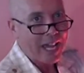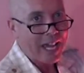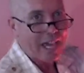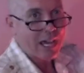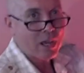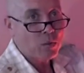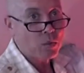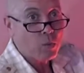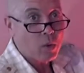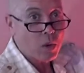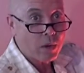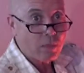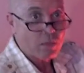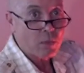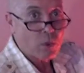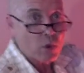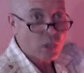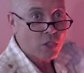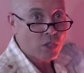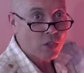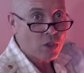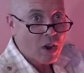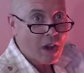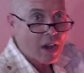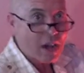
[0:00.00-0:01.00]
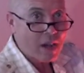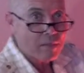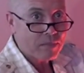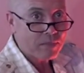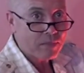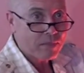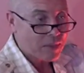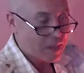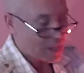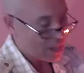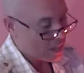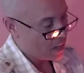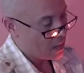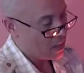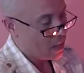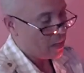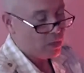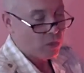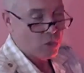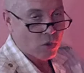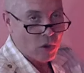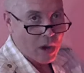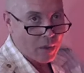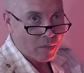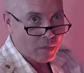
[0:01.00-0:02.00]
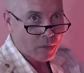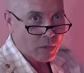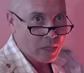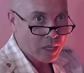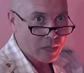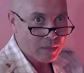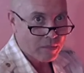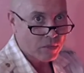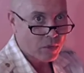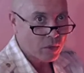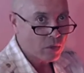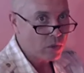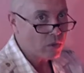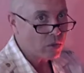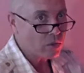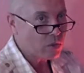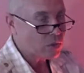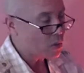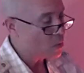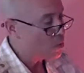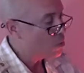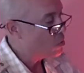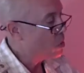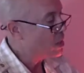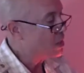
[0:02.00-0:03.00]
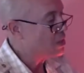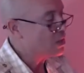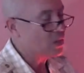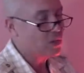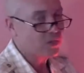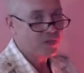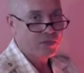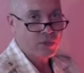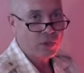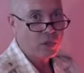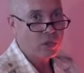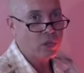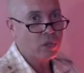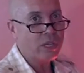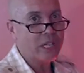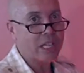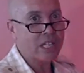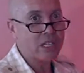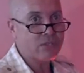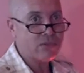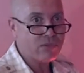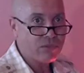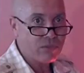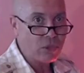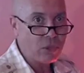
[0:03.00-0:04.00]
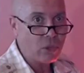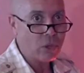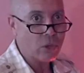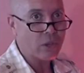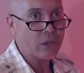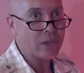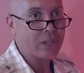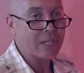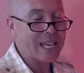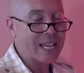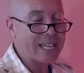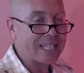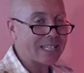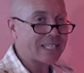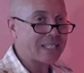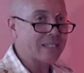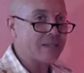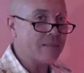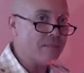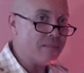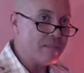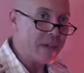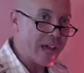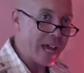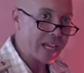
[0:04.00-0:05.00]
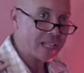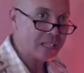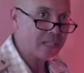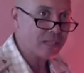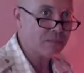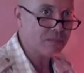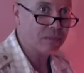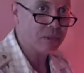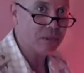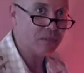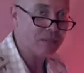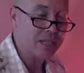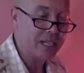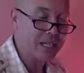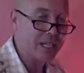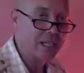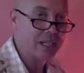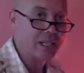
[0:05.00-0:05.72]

add one more drop, a drop will come through. So once it's full, it's full. That's the maximum that it